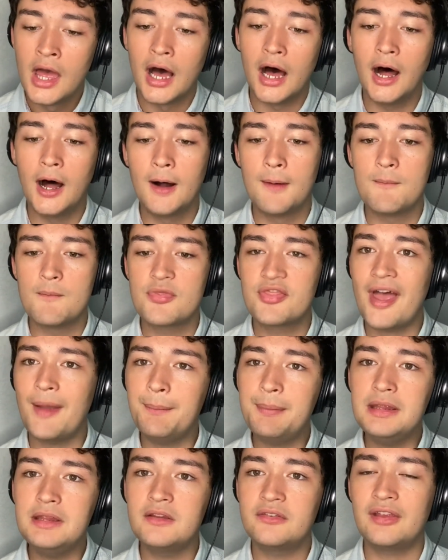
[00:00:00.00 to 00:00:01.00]
That
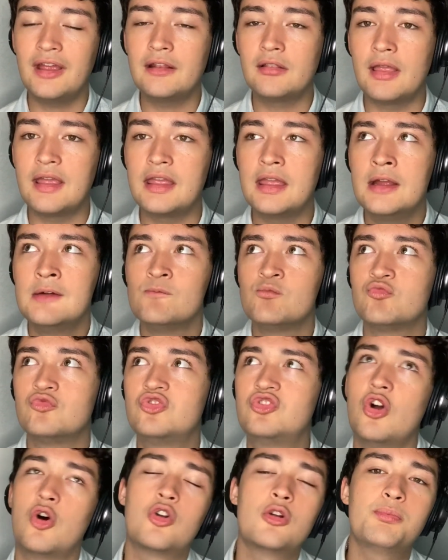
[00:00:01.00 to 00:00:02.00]
being said, like,
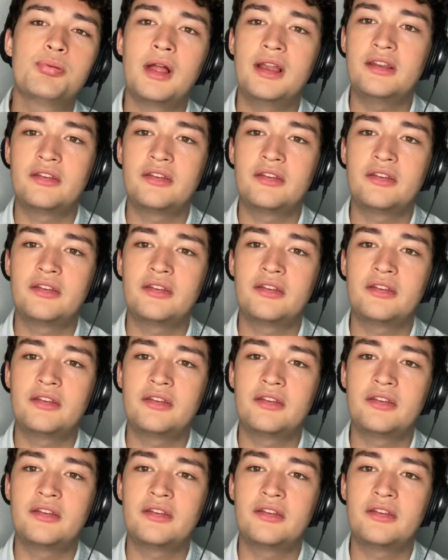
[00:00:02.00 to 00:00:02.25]
don't apply